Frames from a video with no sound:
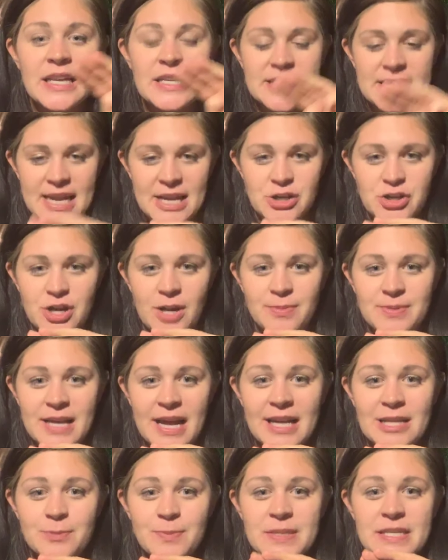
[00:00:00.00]
10 drops
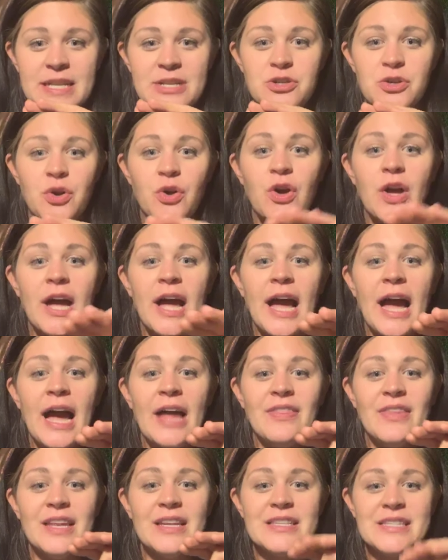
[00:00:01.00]
highest potential,
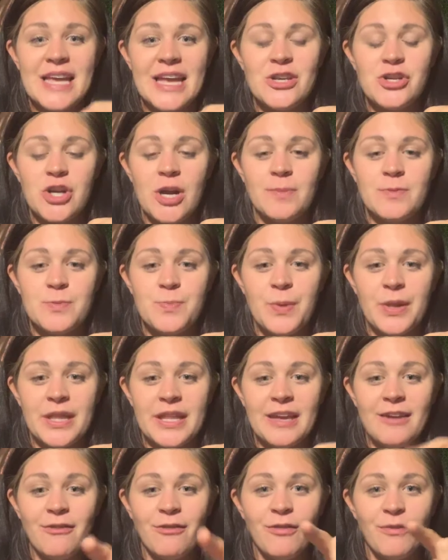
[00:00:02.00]
and then 10 drops
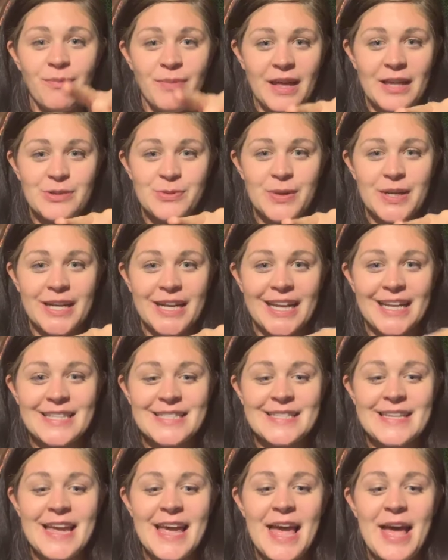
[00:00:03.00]
believe. That's what it
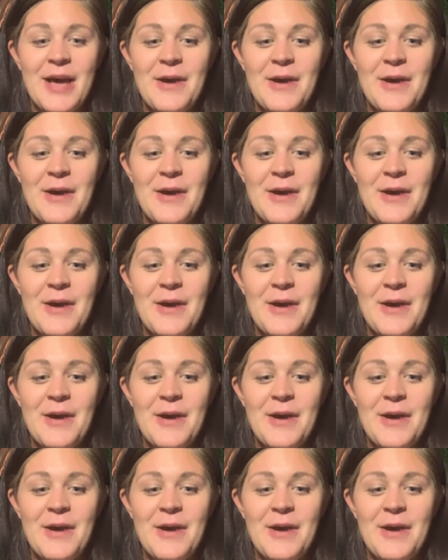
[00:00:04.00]
is.